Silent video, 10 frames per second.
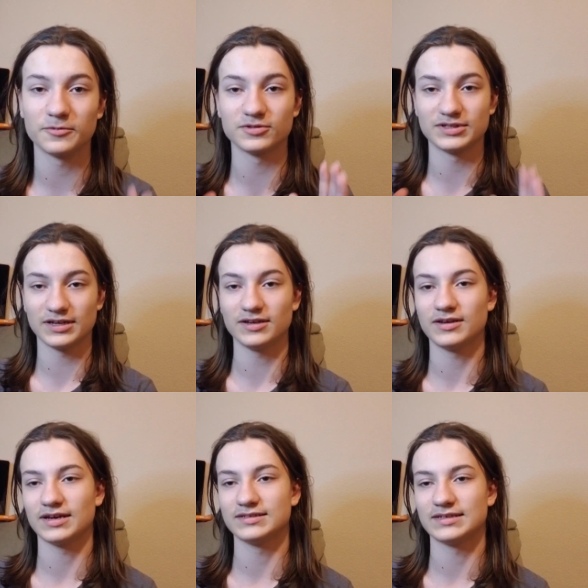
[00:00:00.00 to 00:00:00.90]
will tell you
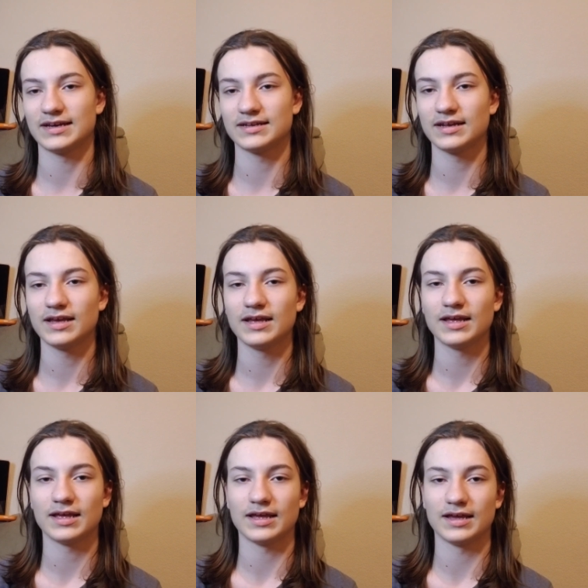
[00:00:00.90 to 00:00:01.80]
guys that
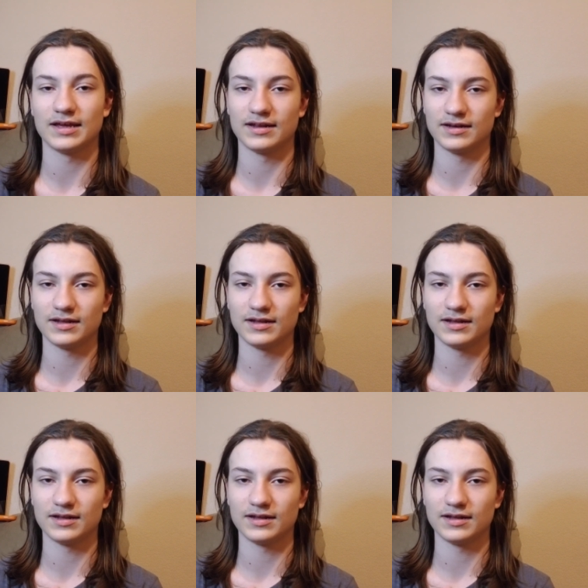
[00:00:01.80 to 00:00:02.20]
and